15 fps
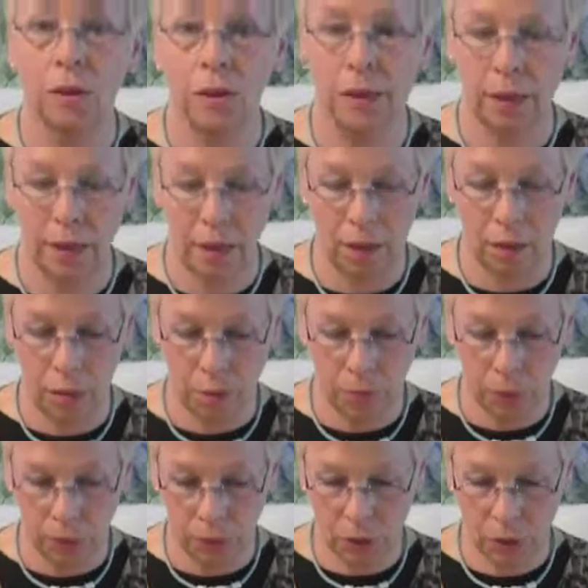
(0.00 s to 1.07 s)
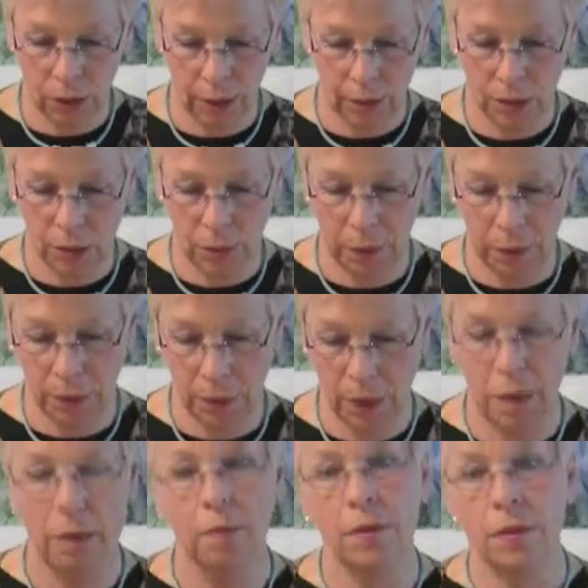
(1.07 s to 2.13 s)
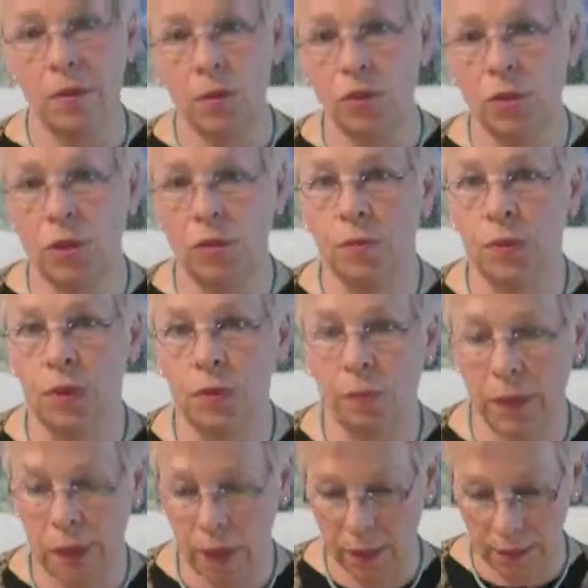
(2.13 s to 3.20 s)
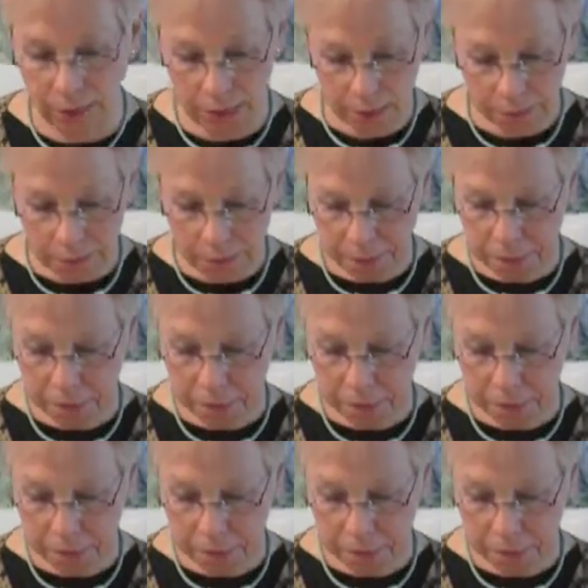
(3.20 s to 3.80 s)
on in our projects, but this is just for the beginning.